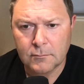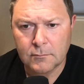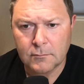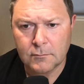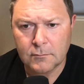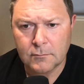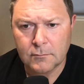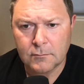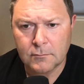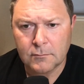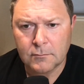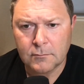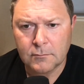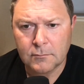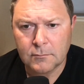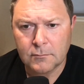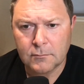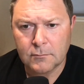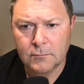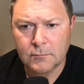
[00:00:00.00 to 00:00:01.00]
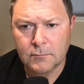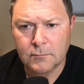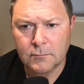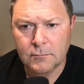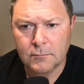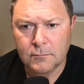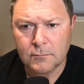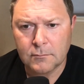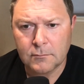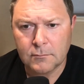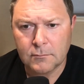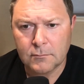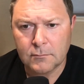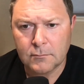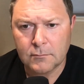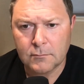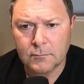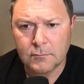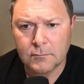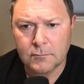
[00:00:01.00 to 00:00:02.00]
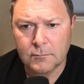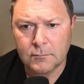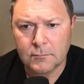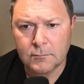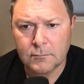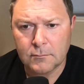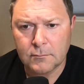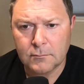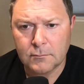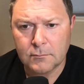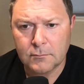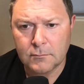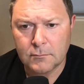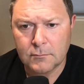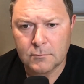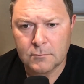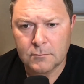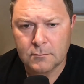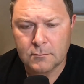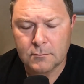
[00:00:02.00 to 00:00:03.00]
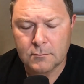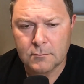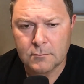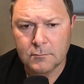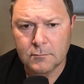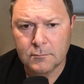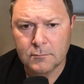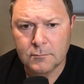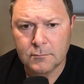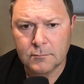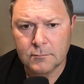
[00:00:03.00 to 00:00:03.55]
(not speaking)